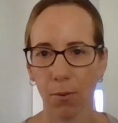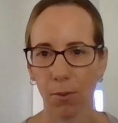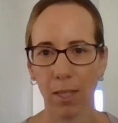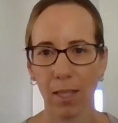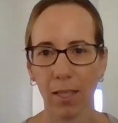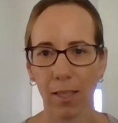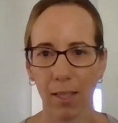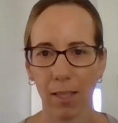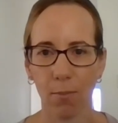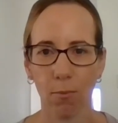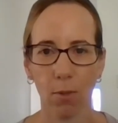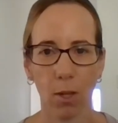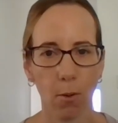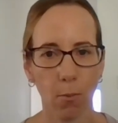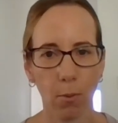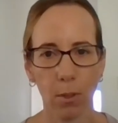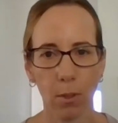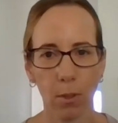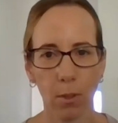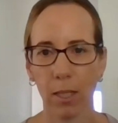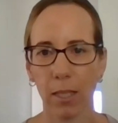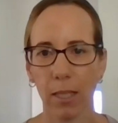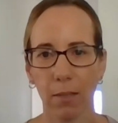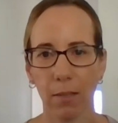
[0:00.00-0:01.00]
things in like we
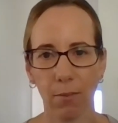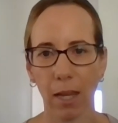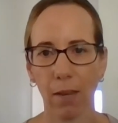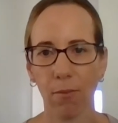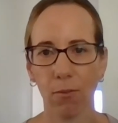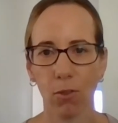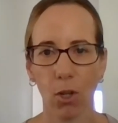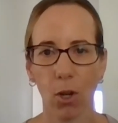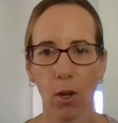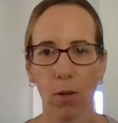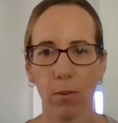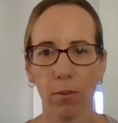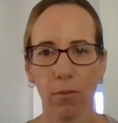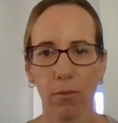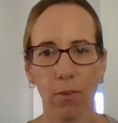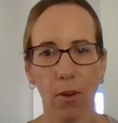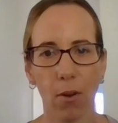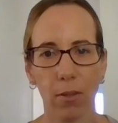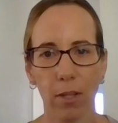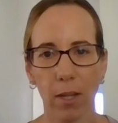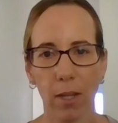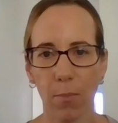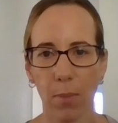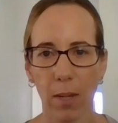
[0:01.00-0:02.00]
didn't even have time to
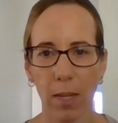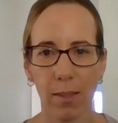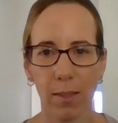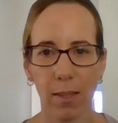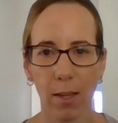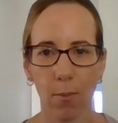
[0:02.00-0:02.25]
fold our beds